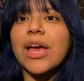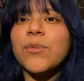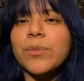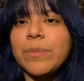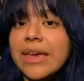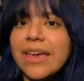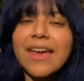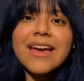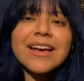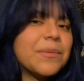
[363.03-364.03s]
i will be
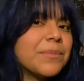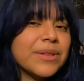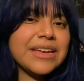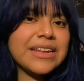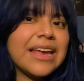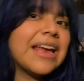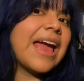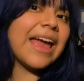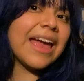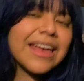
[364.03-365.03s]
completing
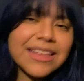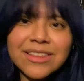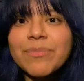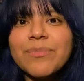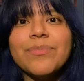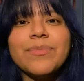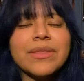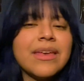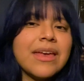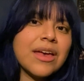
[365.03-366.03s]
and
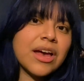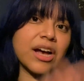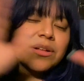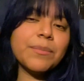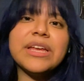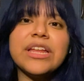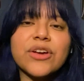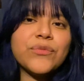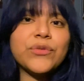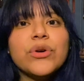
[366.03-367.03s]
uh, completing
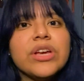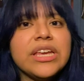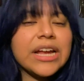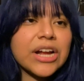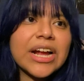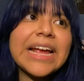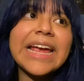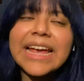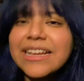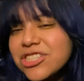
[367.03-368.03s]
a full year
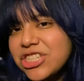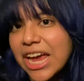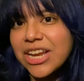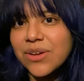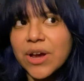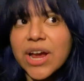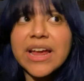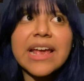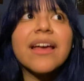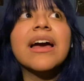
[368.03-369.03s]
in
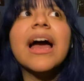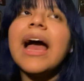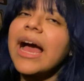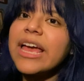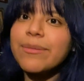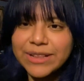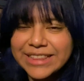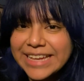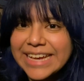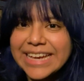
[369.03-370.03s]
january i
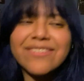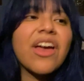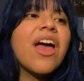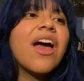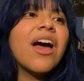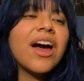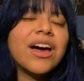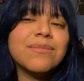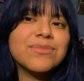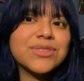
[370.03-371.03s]
believe
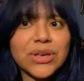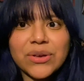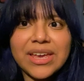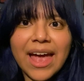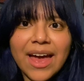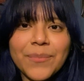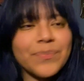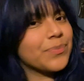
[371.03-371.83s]
um, so yeah,